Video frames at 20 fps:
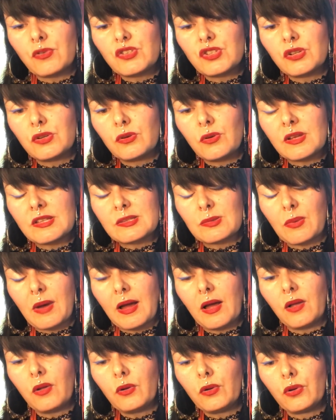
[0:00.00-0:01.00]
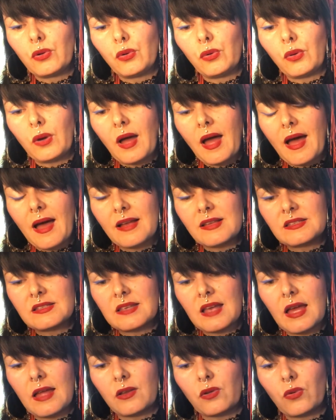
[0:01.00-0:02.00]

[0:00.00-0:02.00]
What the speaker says: you as well who has that